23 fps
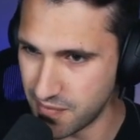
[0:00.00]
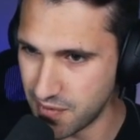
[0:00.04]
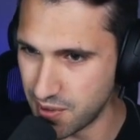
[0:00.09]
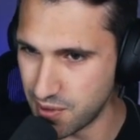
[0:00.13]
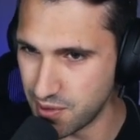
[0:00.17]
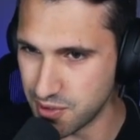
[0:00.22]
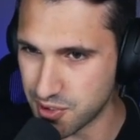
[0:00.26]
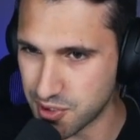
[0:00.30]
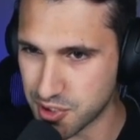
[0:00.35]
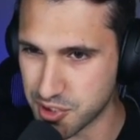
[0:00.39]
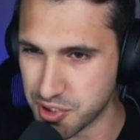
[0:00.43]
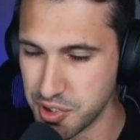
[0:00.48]

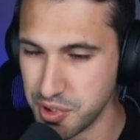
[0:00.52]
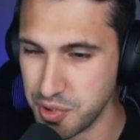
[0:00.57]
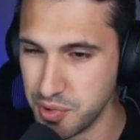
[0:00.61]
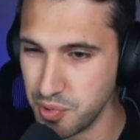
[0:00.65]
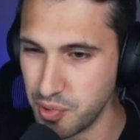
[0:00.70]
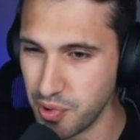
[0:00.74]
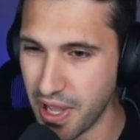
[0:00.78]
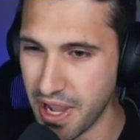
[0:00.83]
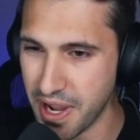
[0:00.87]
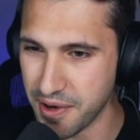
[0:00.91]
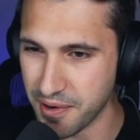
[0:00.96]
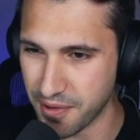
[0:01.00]
See you
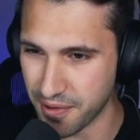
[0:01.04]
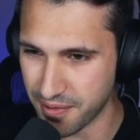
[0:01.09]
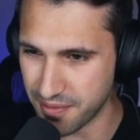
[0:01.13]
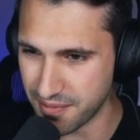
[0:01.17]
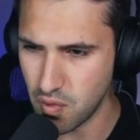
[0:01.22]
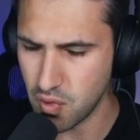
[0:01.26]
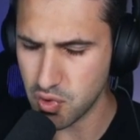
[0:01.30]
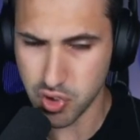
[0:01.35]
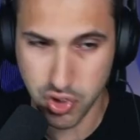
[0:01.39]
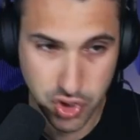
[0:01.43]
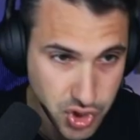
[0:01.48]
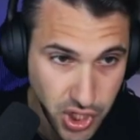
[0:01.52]
later.
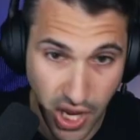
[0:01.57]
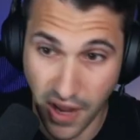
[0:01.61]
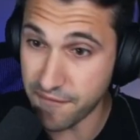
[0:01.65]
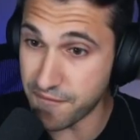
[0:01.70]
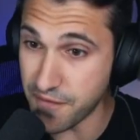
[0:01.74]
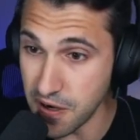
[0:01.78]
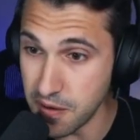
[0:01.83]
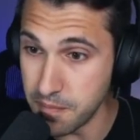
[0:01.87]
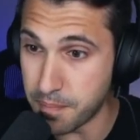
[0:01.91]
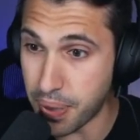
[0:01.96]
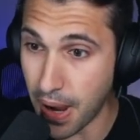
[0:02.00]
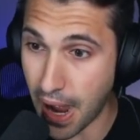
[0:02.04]

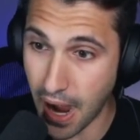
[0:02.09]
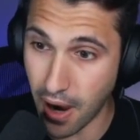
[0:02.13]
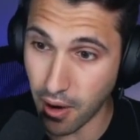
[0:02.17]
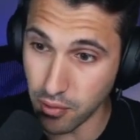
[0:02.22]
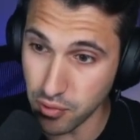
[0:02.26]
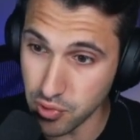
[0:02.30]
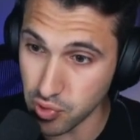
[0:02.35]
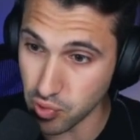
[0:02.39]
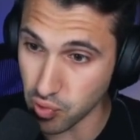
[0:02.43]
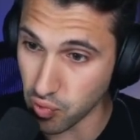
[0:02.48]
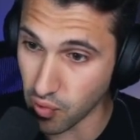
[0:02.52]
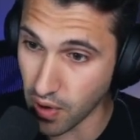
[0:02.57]

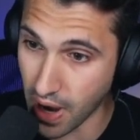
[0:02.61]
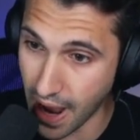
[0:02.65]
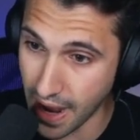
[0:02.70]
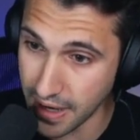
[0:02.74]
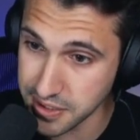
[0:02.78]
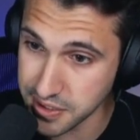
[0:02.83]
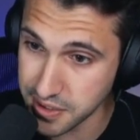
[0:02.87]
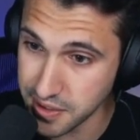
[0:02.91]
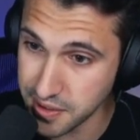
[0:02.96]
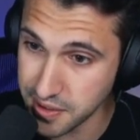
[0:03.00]
7-pound rat?